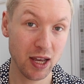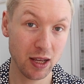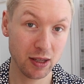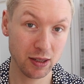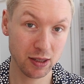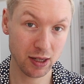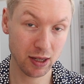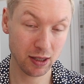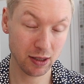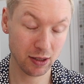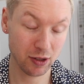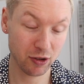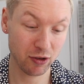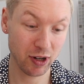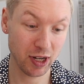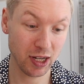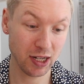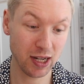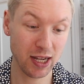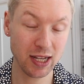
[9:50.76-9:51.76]

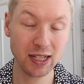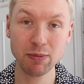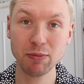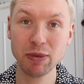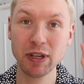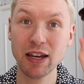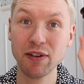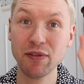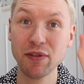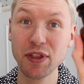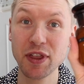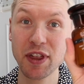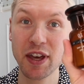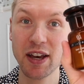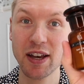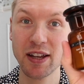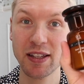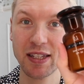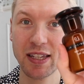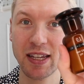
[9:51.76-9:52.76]
sunscreen, SPF
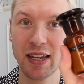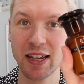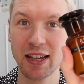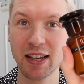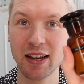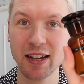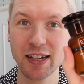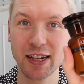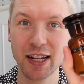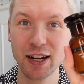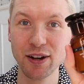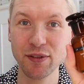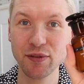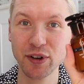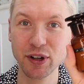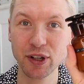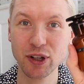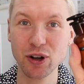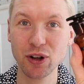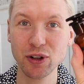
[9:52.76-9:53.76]
30. I know,
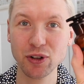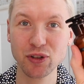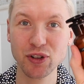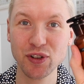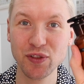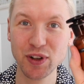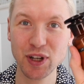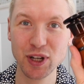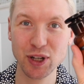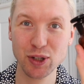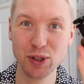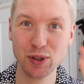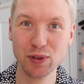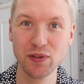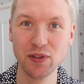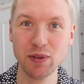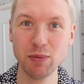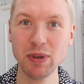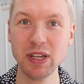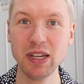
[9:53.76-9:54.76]
very controversial
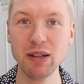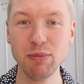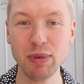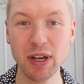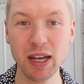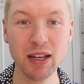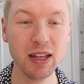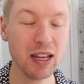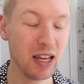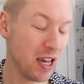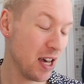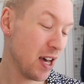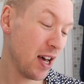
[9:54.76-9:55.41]
for me, but